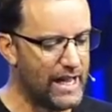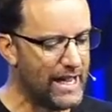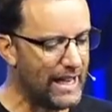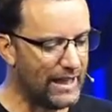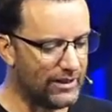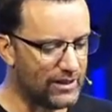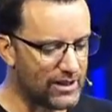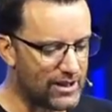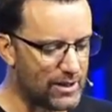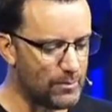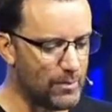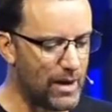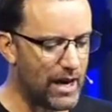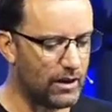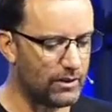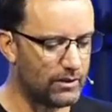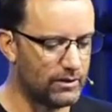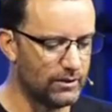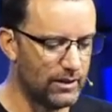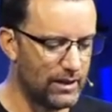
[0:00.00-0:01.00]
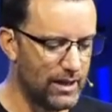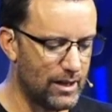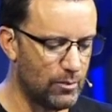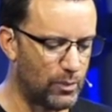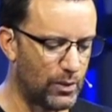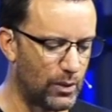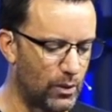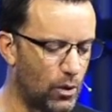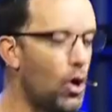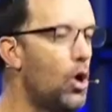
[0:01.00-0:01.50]
and the Samaritan
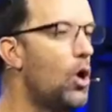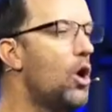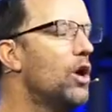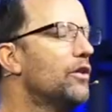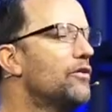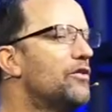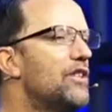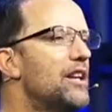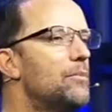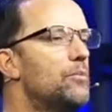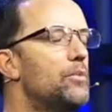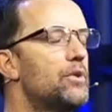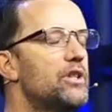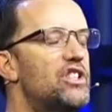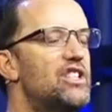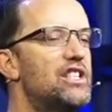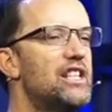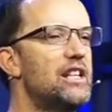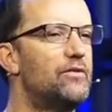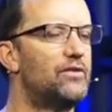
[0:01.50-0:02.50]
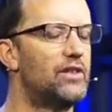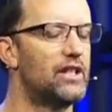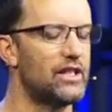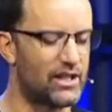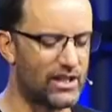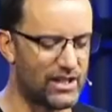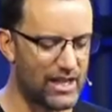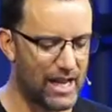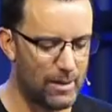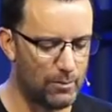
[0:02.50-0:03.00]
leper. All of them received the
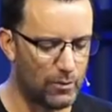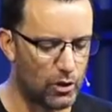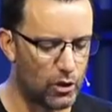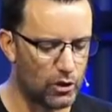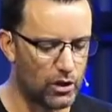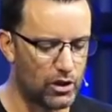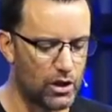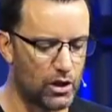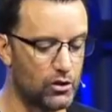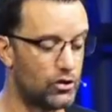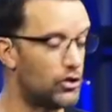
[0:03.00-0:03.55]
same good news